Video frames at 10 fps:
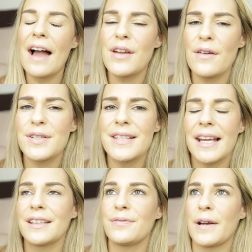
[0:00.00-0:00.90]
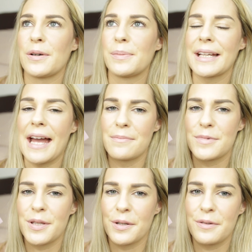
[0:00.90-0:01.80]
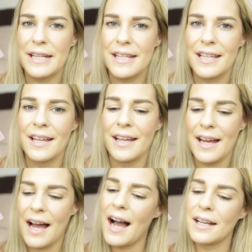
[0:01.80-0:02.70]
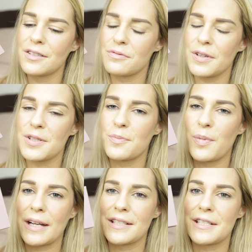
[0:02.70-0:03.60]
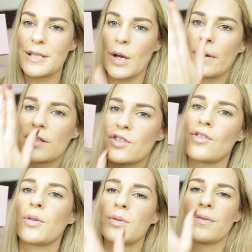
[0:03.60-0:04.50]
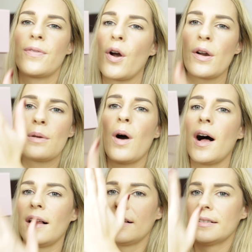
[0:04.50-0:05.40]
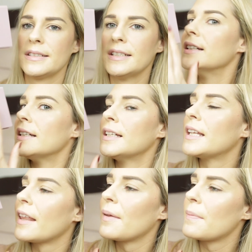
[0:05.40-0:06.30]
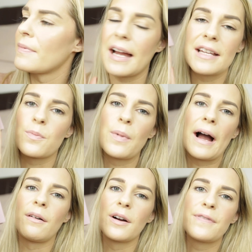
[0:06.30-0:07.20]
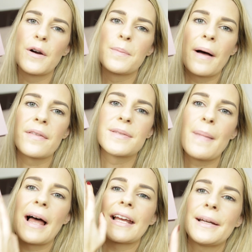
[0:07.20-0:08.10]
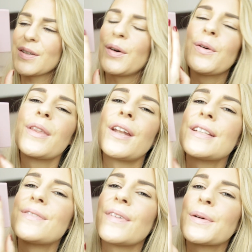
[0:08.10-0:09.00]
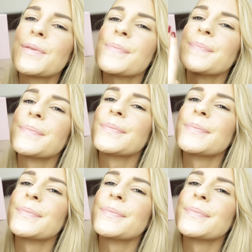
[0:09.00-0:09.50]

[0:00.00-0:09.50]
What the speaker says: Have you ever seen the film Get Him to the Greek? And Russell Brand is going, stroke the furry wall. That is how I feel about this palette. It's got all the nice feels.